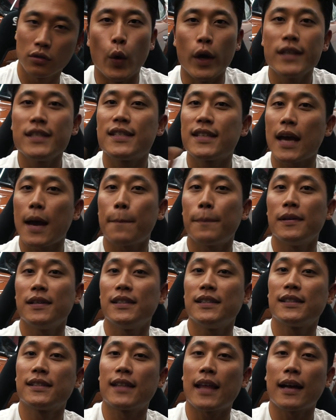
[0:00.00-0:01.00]
When
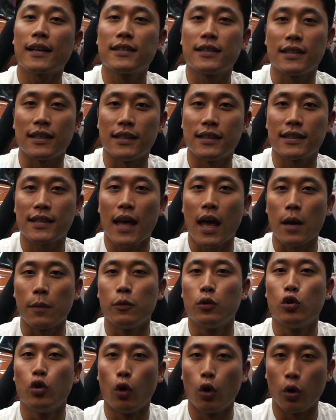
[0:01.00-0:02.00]
Japanese taxis
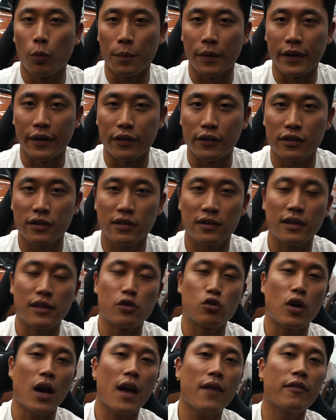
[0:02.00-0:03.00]
have door mirrors, the
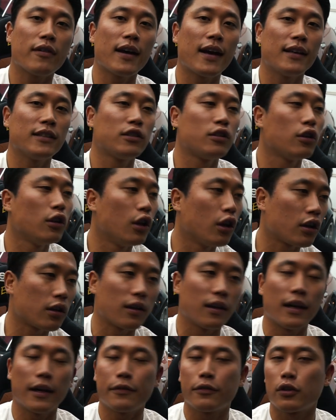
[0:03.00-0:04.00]
driver has to look
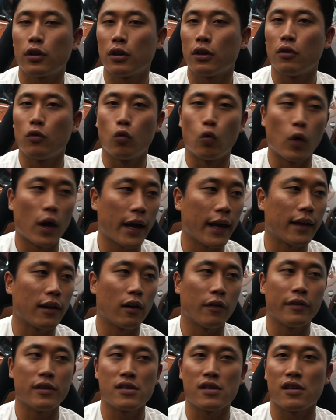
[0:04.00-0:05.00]
left and right,
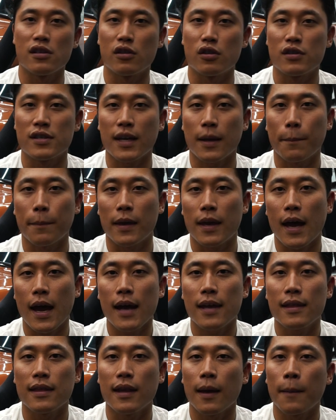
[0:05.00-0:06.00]
obviously to check
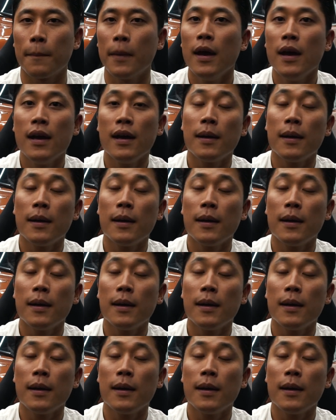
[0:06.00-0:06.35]
behind them,